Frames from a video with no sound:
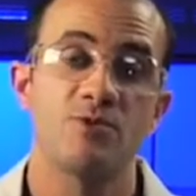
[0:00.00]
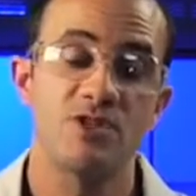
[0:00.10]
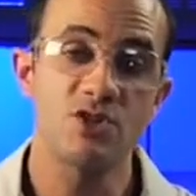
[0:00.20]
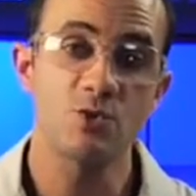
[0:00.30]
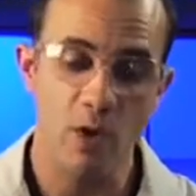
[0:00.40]

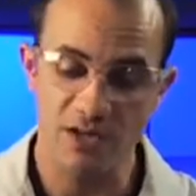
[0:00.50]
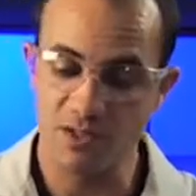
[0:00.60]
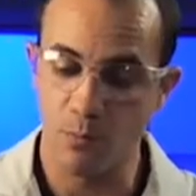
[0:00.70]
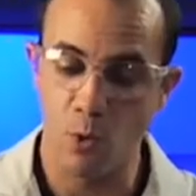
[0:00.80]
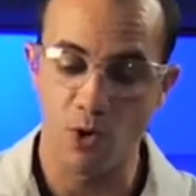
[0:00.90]
So this is why
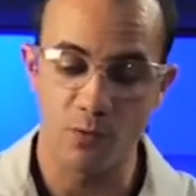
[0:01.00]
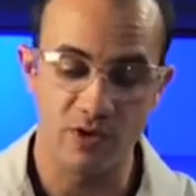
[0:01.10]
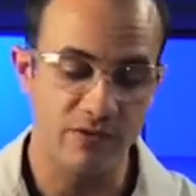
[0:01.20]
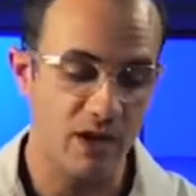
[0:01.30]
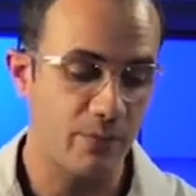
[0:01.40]
it's important
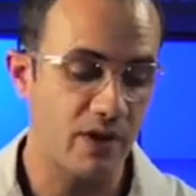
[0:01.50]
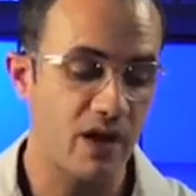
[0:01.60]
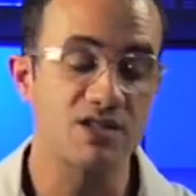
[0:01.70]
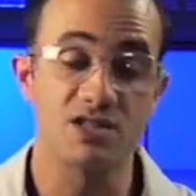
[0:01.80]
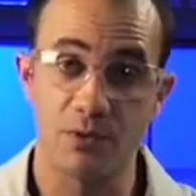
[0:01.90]
when
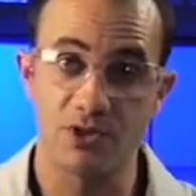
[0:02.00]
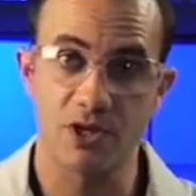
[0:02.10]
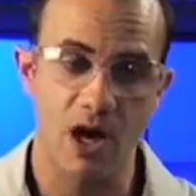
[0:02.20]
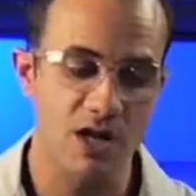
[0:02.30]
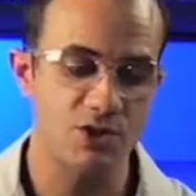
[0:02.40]
developing a
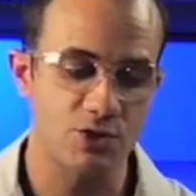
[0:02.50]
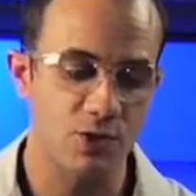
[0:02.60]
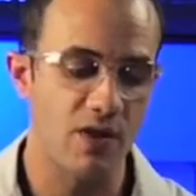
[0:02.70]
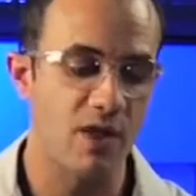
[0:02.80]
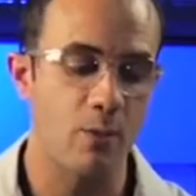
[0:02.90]
suspension
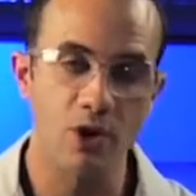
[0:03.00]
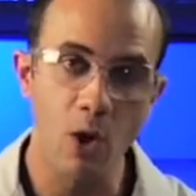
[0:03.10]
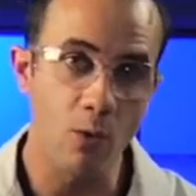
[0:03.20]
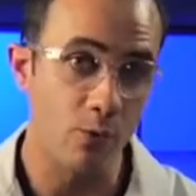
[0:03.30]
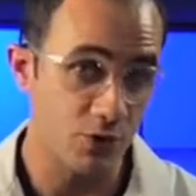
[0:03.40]
concentrate that we
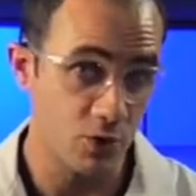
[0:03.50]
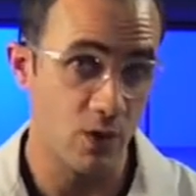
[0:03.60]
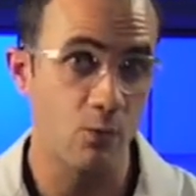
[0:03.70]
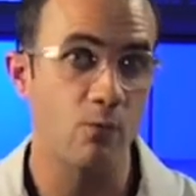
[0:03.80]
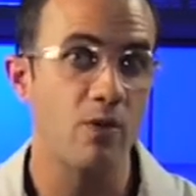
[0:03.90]
know what we're
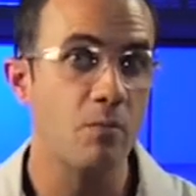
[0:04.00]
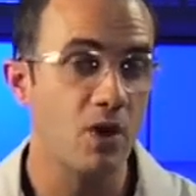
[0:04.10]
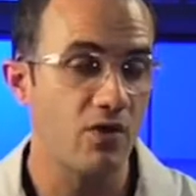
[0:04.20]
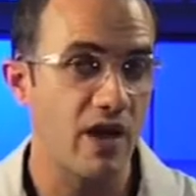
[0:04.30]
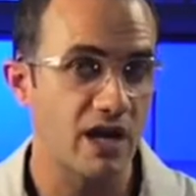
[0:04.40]
doing when we
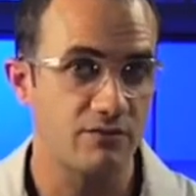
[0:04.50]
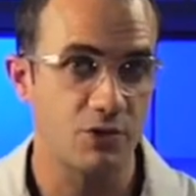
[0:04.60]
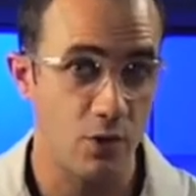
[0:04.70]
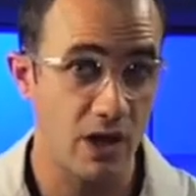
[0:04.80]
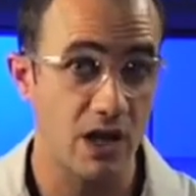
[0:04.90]
mill the active
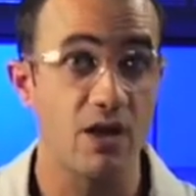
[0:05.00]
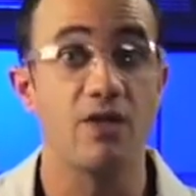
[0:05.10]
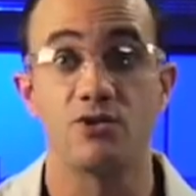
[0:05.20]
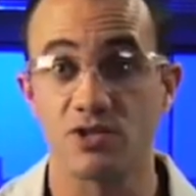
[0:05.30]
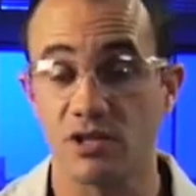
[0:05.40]
ingredient.
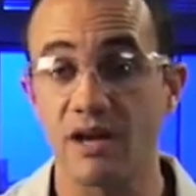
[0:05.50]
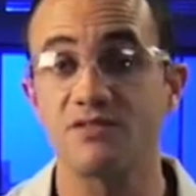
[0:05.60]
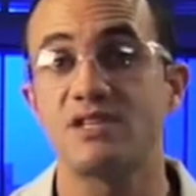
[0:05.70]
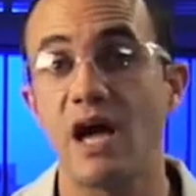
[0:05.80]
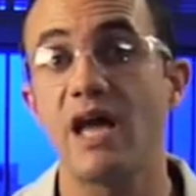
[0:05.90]
And there's a lot
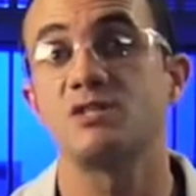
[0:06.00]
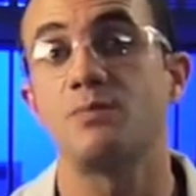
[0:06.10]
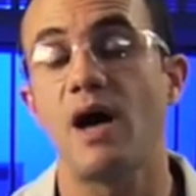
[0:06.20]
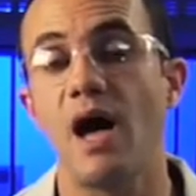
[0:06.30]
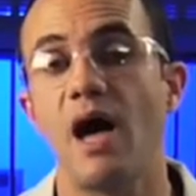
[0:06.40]
of science
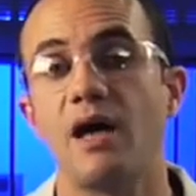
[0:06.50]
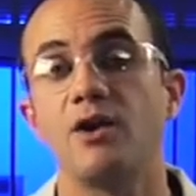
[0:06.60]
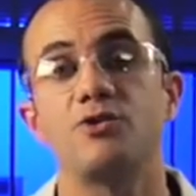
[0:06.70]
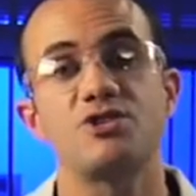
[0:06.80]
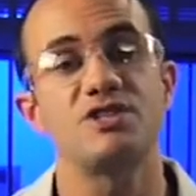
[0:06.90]

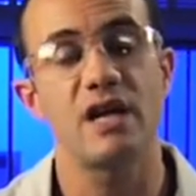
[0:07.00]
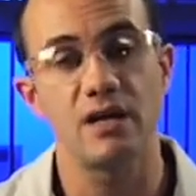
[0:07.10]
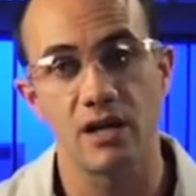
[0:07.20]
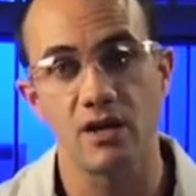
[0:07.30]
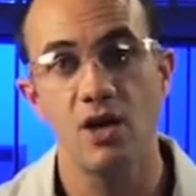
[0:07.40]
behind
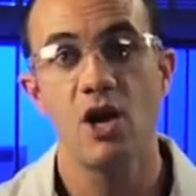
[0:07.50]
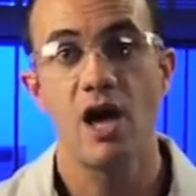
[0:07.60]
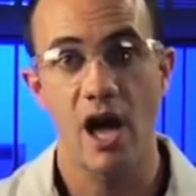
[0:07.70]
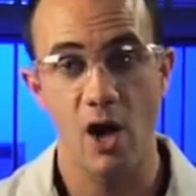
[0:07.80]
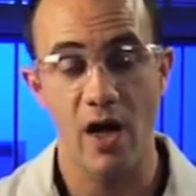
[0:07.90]
understanding
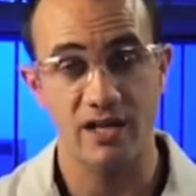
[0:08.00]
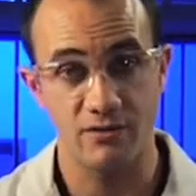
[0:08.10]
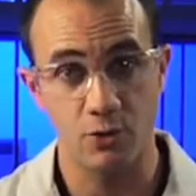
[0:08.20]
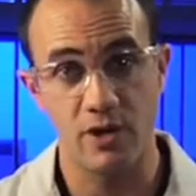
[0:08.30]
how active